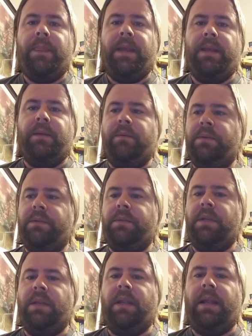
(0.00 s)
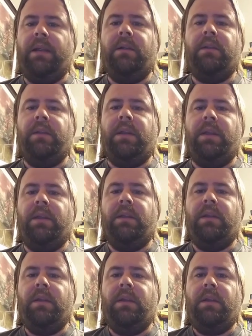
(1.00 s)
it was
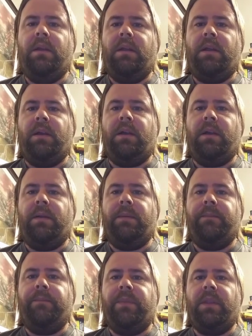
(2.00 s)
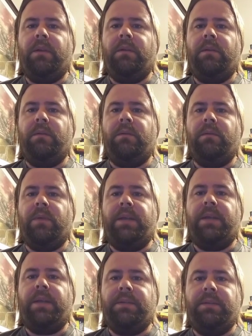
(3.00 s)
inherently um,
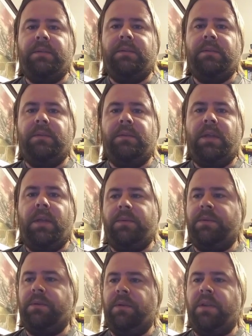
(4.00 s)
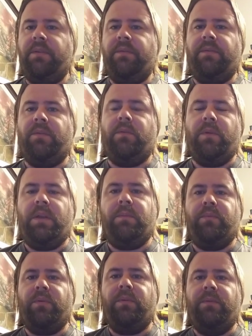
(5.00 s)
racist. He was looking for a way
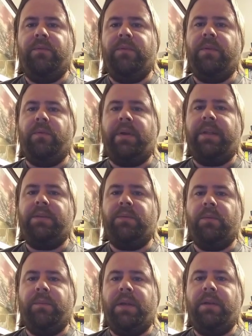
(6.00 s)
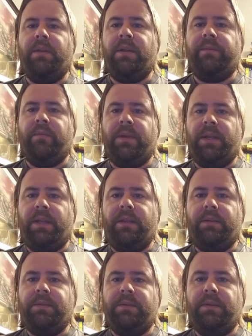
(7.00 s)
to prove that whites were better than everybody
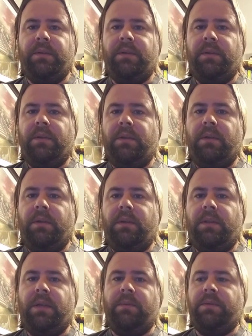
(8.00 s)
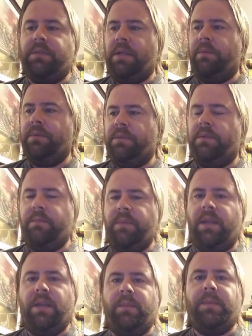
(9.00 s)
else. That was the
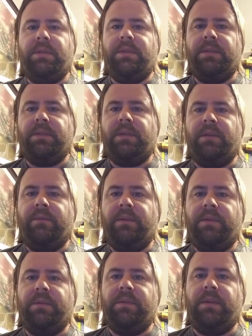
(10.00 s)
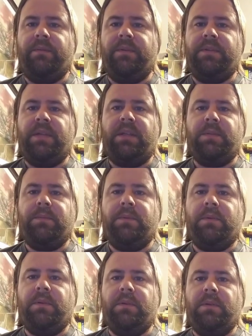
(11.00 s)
main impetus of his
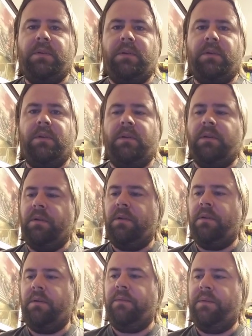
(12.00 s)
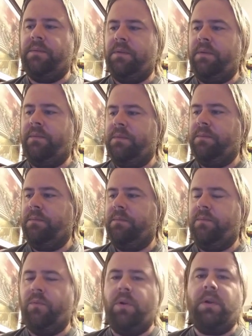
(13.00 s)
textbook, or of his
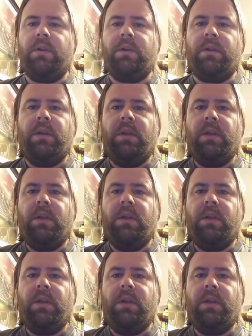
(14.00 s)
work.